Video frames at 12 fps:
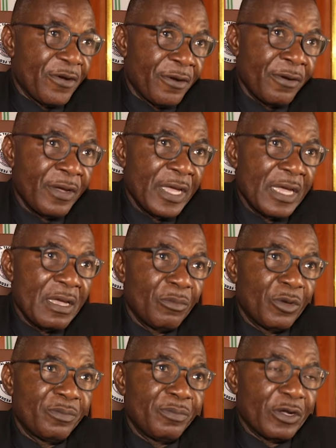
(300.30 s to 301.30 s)
young,
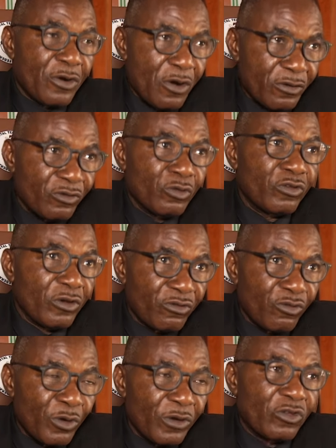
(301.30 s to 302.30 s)
but because you
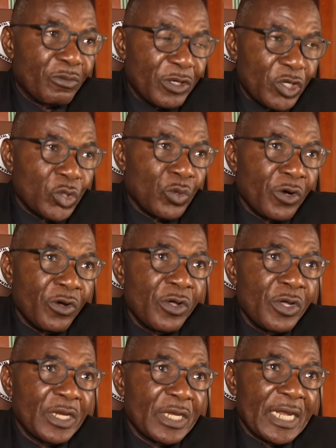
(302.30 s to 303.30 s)
just want to be sure
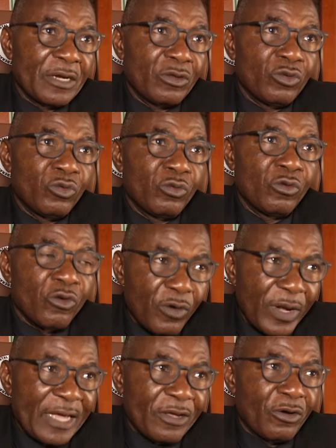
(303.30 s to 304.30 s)
that you grow
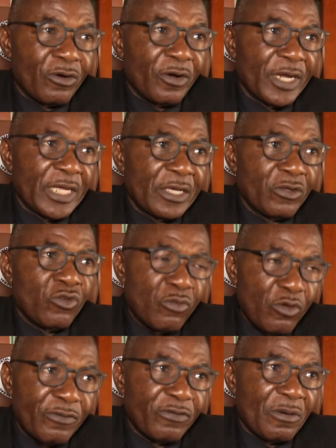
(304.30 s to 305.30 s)
like your colleague, you
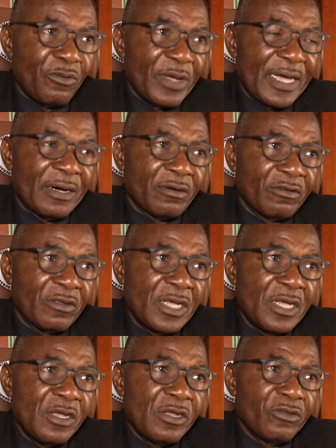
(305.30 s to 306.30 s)
move somewhere else.
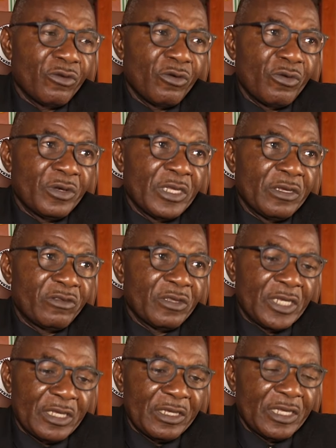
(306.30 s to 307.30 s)
So
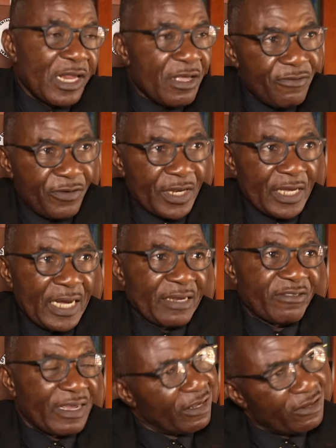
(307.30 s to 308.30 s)
the delivery
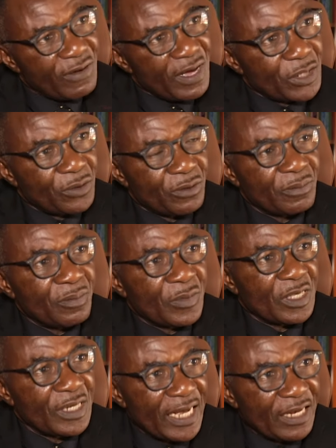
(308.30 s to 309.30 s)
and satisfaction
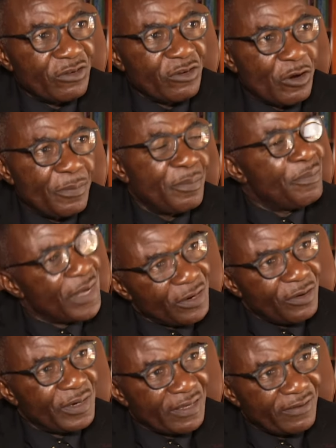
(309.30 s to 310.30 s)
in that job may
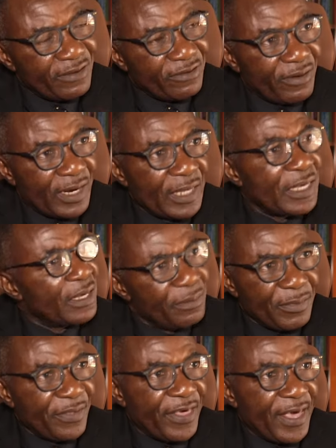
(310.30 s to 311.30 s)
not necessarily
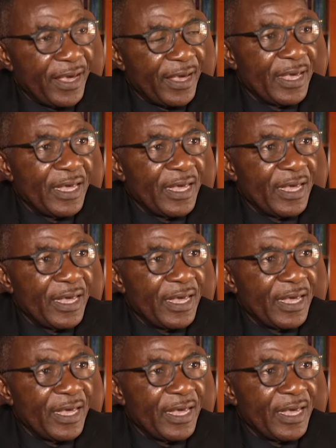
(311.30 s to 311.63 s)
be there.